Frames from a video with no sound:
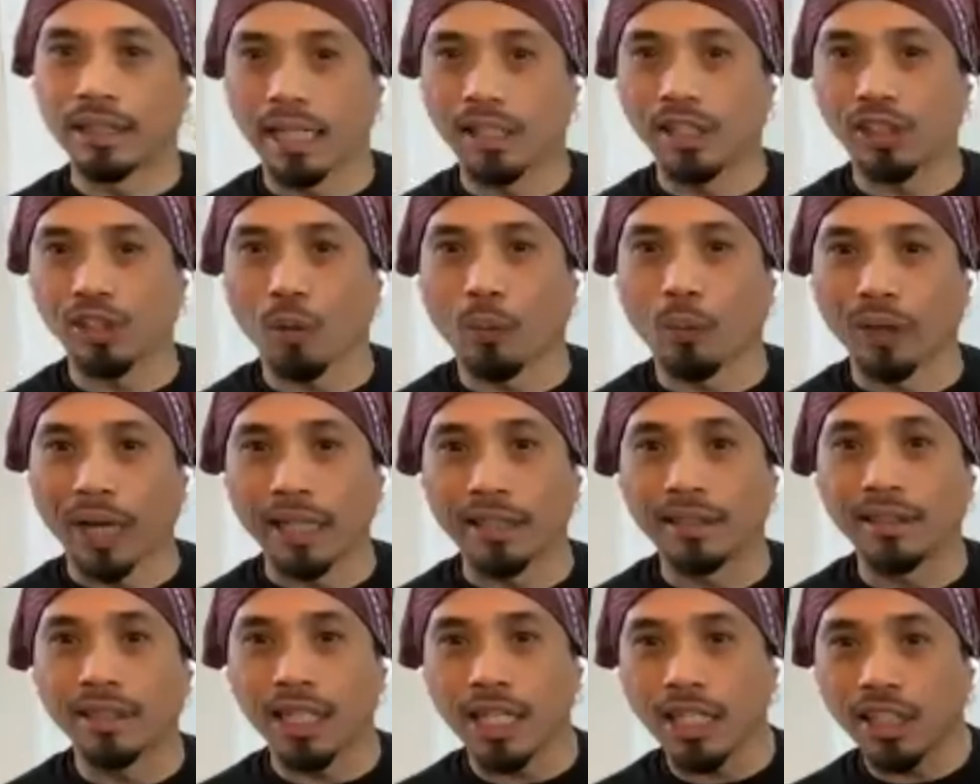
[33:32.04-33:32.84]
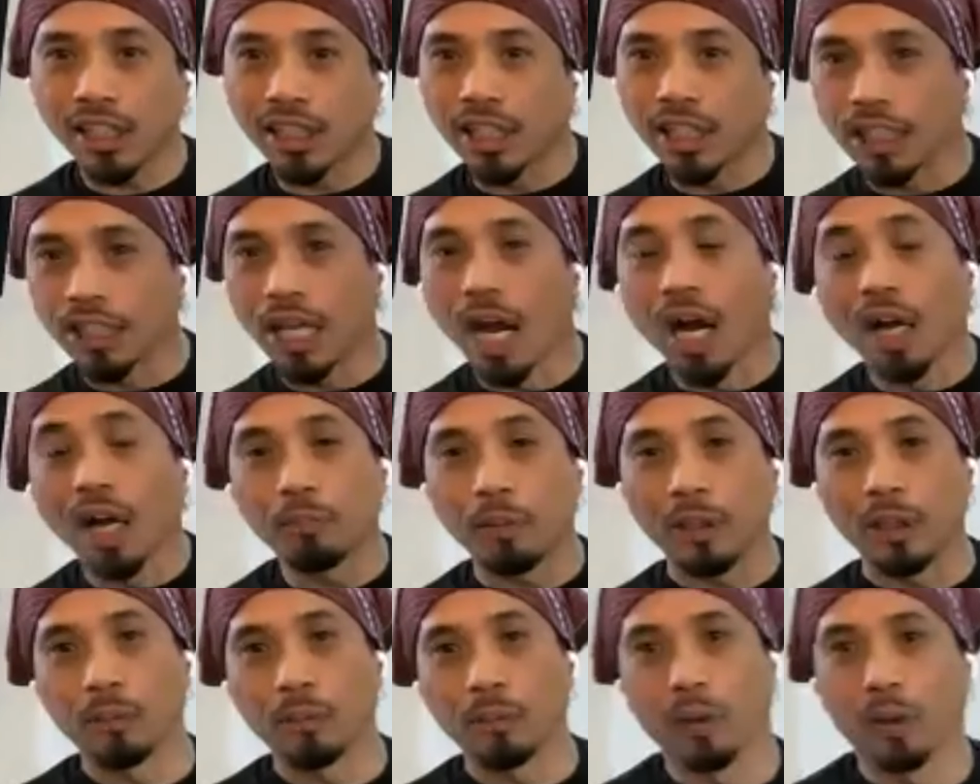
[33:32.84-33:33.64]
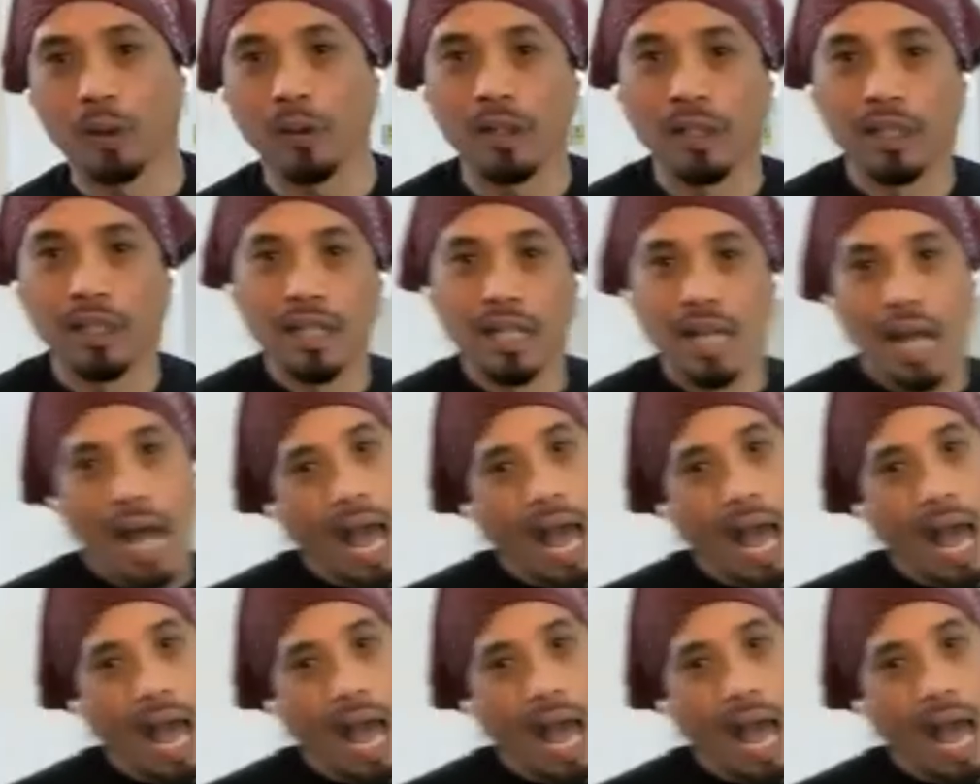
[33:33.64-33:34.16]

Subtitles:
And then so when I teach the young people,